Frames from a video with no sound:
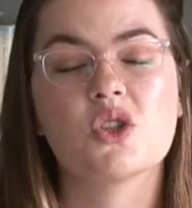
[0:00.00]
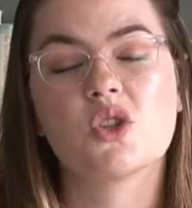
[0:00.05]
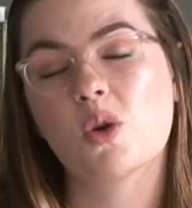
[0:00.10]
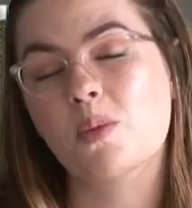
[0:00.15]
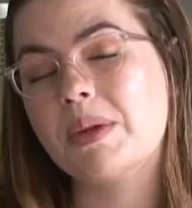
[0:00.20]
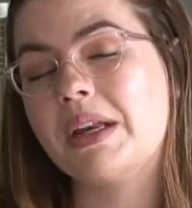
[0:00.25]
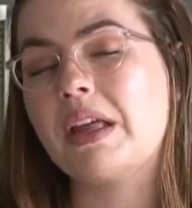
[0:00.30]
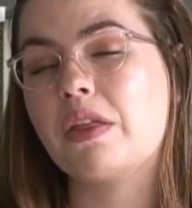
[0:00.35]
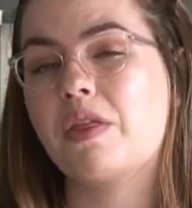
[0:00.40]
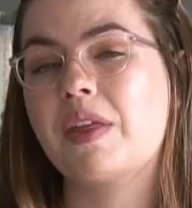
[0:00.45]

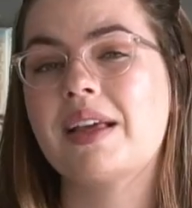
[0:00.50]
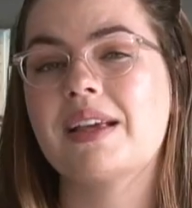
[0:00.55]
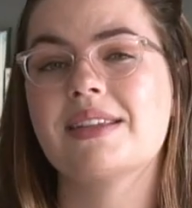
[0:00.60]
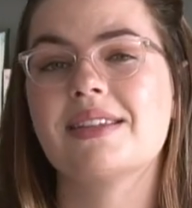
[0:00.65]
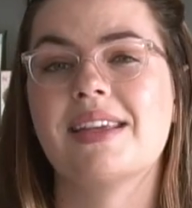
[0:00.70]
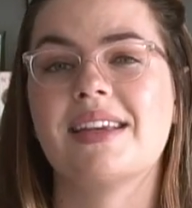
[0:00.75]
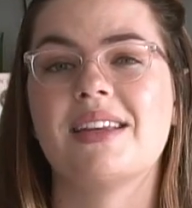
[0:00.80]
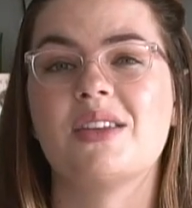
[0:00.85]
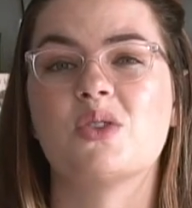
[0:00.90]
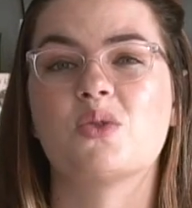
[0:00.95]
so many
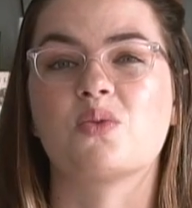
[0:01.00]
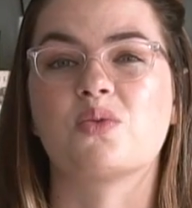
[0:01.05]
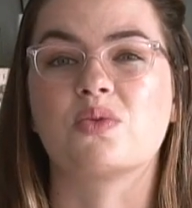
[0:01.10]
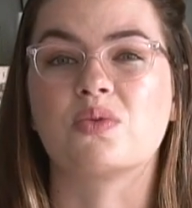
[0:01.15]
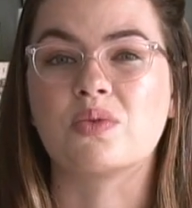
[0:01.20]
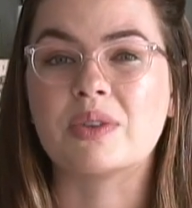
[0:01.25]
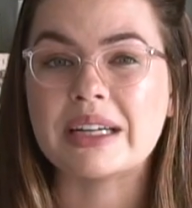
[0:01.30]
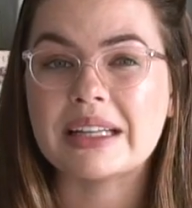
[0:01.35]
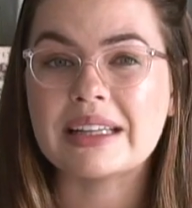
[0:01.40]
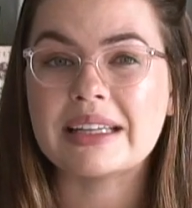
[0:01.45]
things that it's
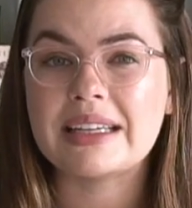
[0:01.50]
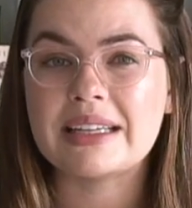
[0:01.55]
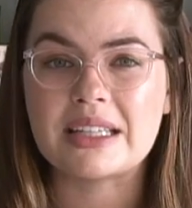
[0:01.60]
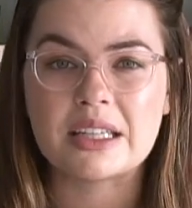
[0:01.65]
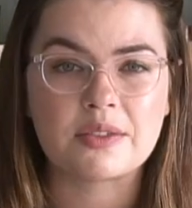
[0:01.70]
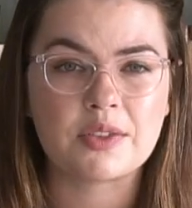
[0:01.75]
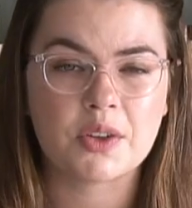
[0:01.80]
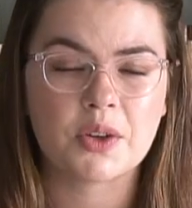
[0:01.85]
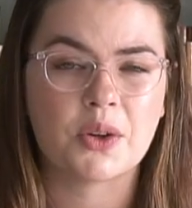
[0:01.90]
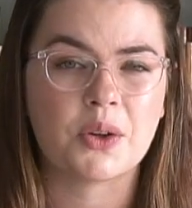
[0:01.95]
really
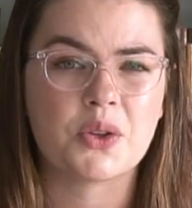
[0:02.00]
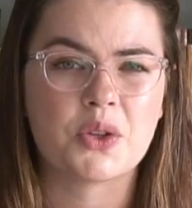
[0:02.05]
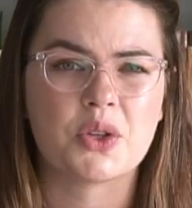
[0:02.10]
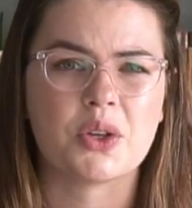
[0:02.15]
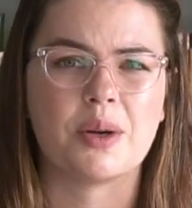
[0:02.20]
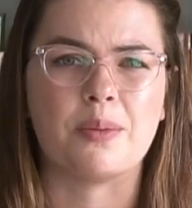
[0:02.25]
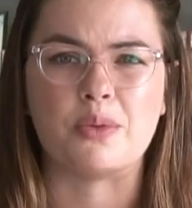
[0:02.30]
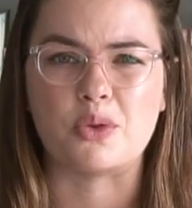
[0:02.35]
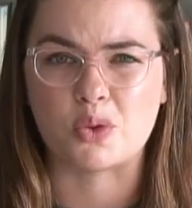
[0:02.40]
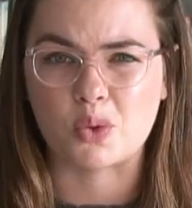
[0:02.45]
difficult
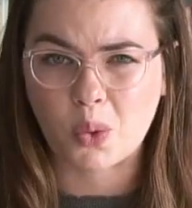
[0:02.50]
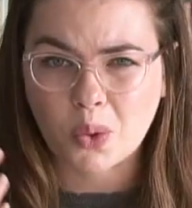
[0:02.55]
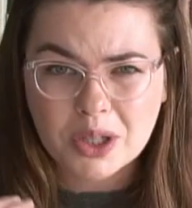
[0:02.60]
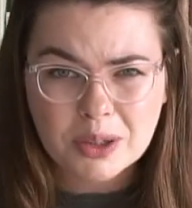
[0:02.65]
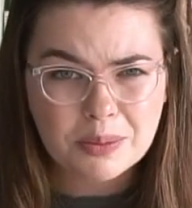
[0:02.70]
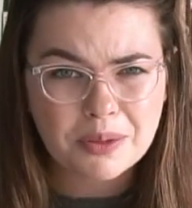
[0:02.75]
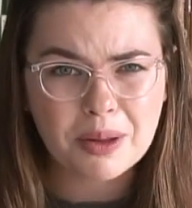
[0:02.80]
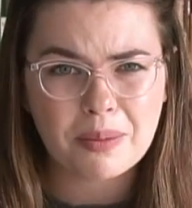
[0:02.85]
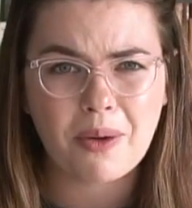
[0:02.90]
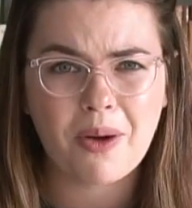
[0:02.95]
to
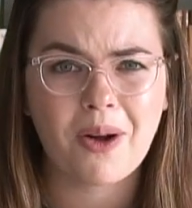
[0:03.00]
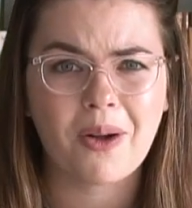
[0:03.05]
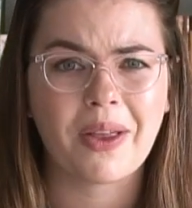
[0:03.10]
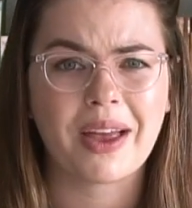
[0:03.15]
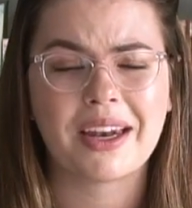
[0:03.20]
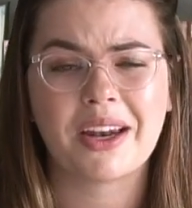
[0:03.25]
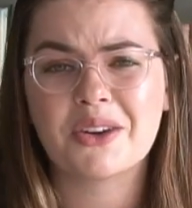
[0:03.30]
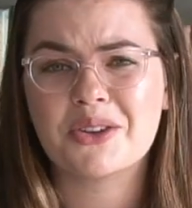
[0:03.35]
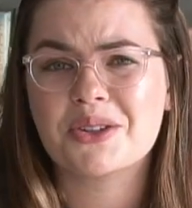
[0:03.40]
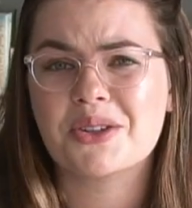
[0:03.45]
absorb them all
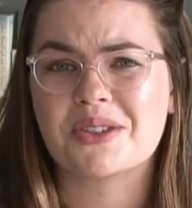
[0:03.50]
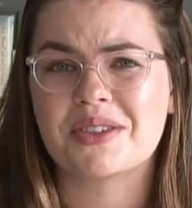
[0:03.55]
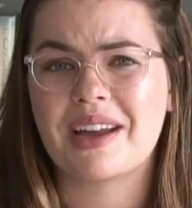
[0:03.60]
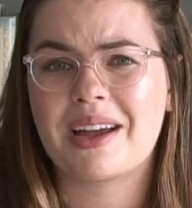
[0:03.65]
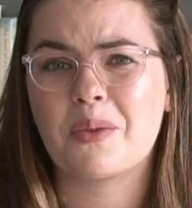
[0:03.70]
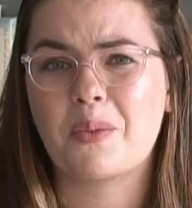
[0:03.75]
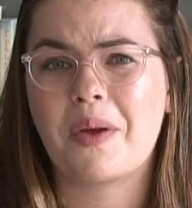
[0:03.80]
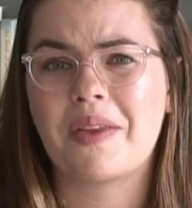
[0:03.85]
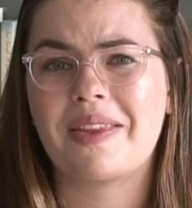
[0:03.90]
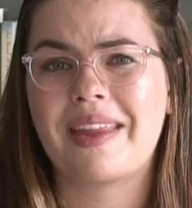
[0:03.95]
and
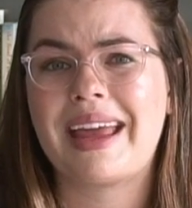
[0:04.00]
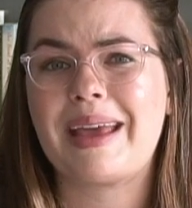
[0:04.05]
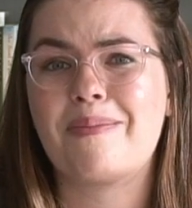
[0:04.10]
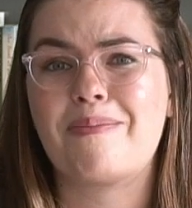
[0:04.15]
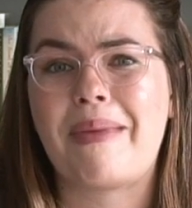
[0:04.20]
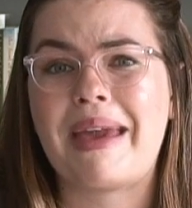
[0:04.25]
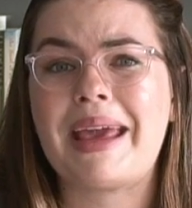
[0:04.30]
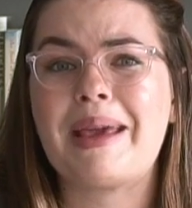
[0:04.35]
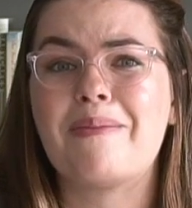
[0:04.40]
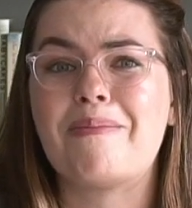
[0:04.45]
understand what they
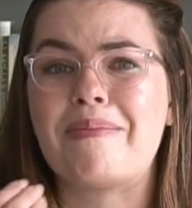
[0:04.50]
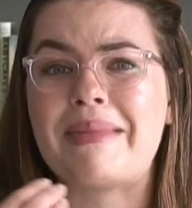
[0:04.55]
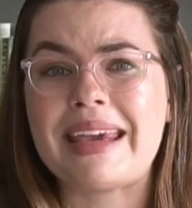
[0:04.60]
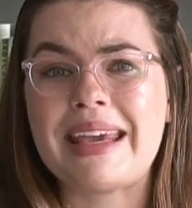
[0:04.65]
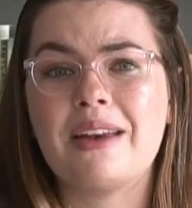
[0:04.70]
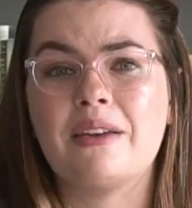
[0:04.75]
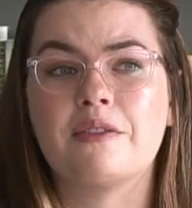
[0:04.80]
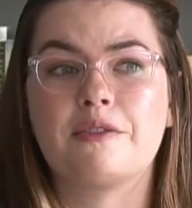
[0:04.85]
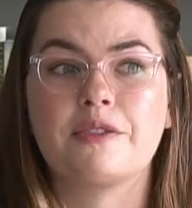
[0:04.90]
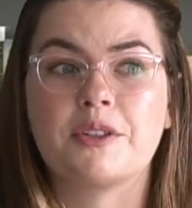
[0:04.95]
may
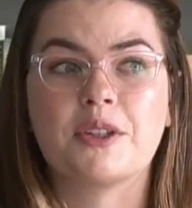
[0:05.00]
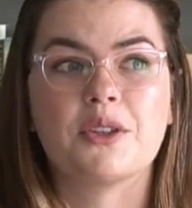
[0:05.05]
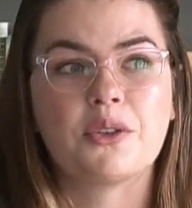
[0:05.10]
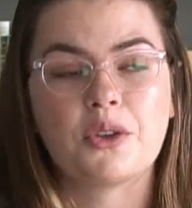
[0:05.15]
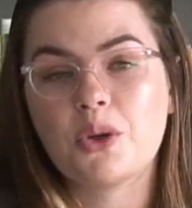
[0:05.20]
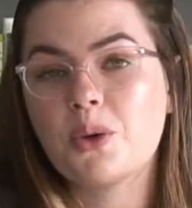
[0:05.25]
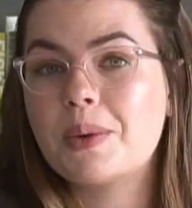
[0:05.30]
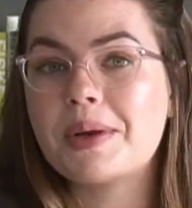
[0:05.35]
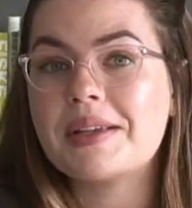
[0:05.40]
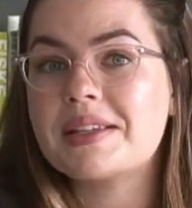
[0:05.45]
mean for
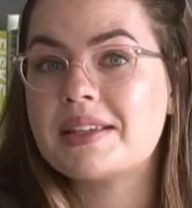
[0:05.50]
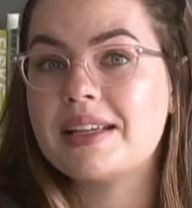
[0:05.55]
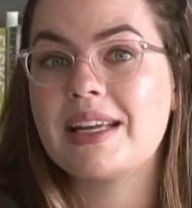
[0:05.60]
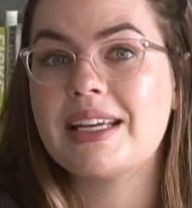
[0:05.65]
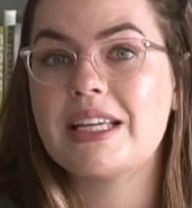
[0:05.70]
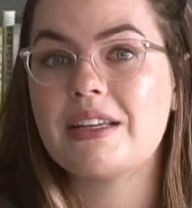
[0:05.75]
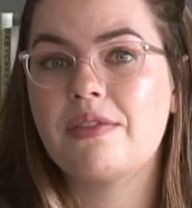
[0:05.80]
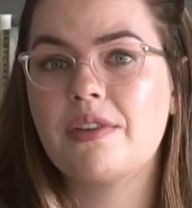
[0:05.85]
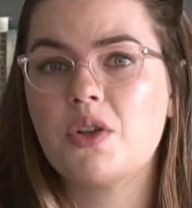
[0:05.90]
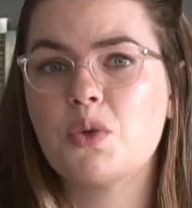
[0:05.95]
you as an
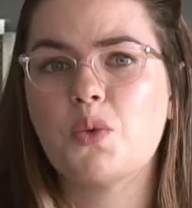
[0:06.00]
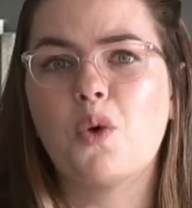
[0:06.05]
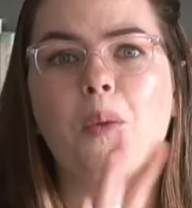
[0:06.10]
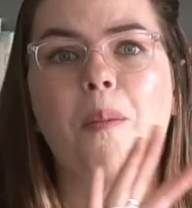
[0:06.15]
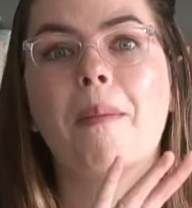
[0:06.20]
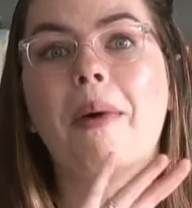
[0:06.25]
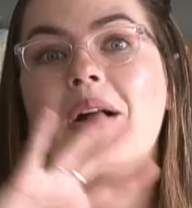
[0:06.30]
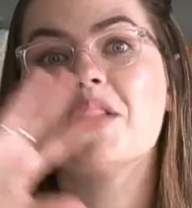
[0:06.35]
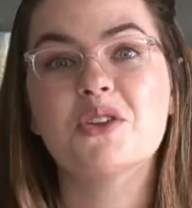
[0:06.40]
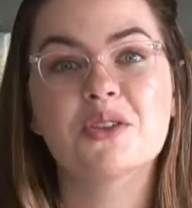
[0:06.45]
individual,
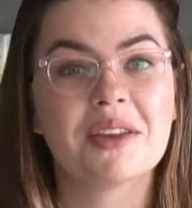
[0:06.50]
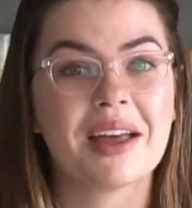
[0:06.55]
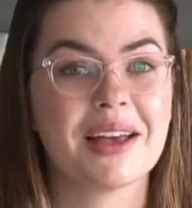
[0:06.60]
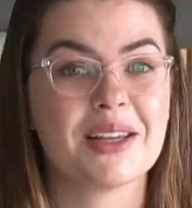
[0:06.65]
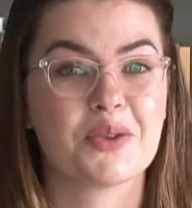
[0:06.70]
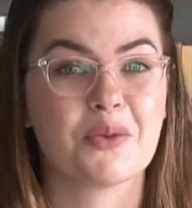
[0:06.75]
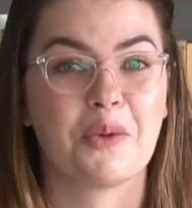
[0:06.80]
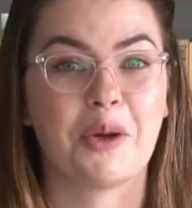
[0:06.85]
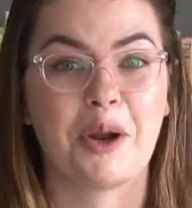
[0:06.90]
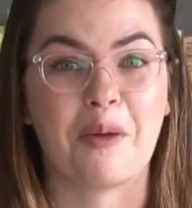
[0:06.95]
much
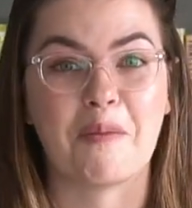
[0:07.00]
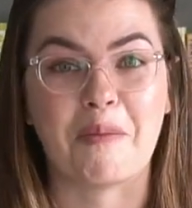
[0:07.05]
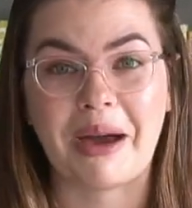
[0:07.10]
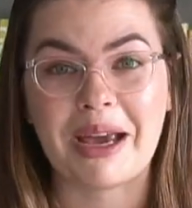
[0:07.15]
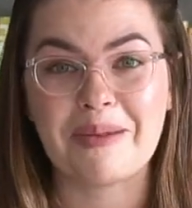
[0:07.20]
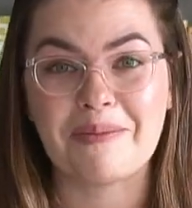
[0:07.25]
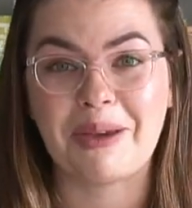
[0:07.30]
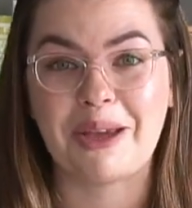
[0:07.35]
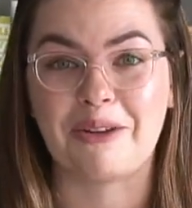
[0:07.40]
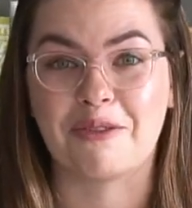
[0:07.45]
less what it
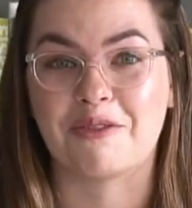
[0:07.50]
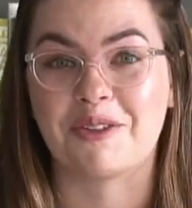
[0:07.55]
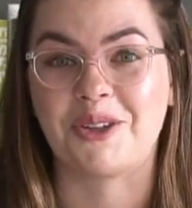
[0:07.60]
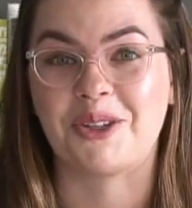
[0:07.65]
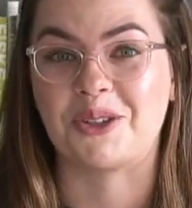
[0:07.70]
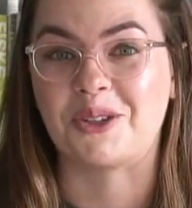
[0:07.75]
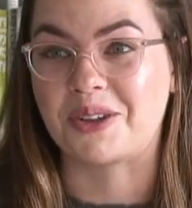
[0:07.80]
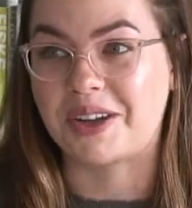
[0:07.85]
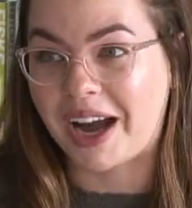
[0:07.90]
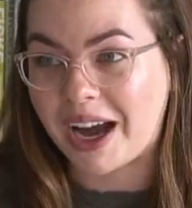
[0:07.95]
might mean for
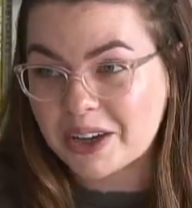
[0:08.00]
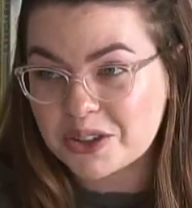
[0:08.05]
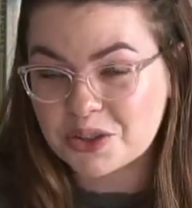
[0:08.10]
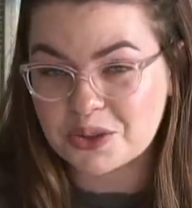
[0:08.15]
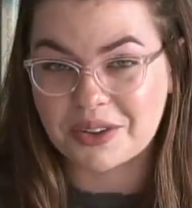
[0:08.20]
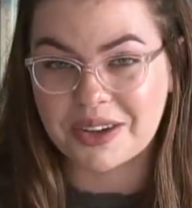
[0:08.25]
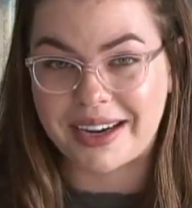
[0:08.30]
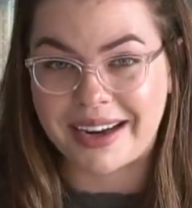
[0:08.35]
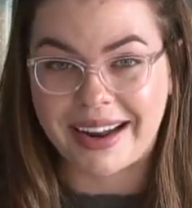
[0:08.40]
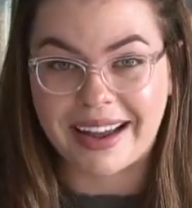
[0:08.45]
your
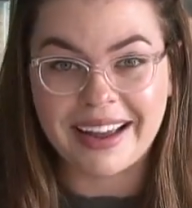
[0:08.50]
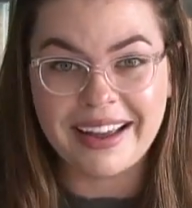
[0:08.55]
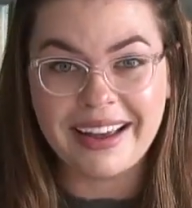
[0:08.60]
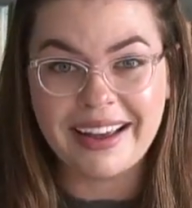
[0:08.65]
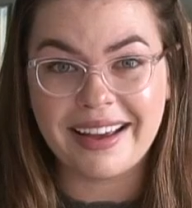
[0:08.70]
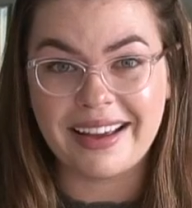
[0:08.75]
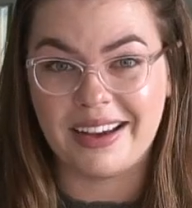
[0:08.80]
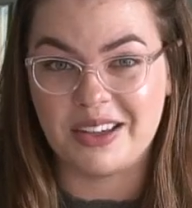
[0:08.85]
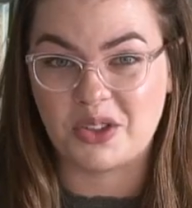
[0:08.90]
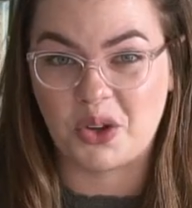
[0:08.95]
country
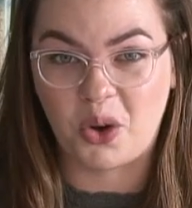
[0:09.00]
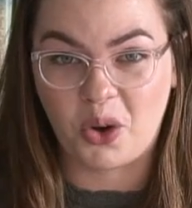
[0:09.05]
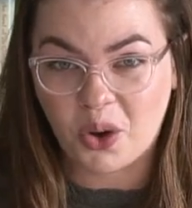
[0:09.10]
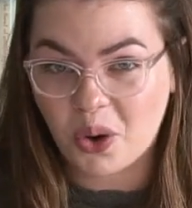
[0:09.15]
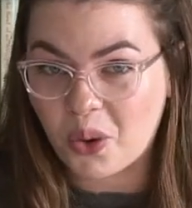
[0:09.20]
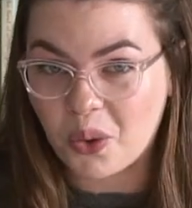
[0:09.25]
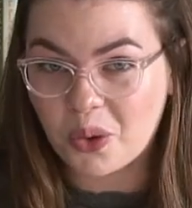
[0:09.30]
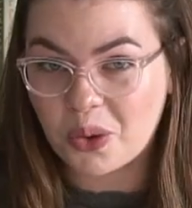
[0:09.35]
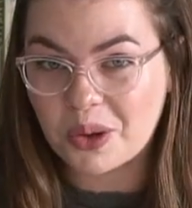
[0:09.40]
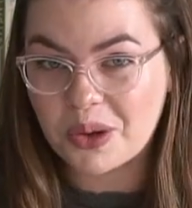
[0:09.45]
as a
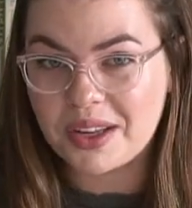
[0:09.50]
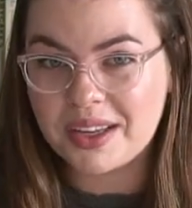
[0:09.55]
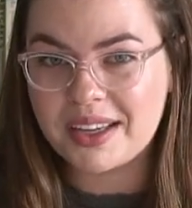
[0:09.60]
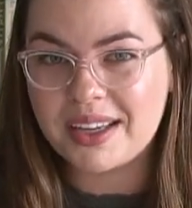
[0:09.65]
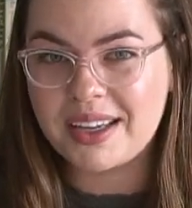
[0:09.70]
whole.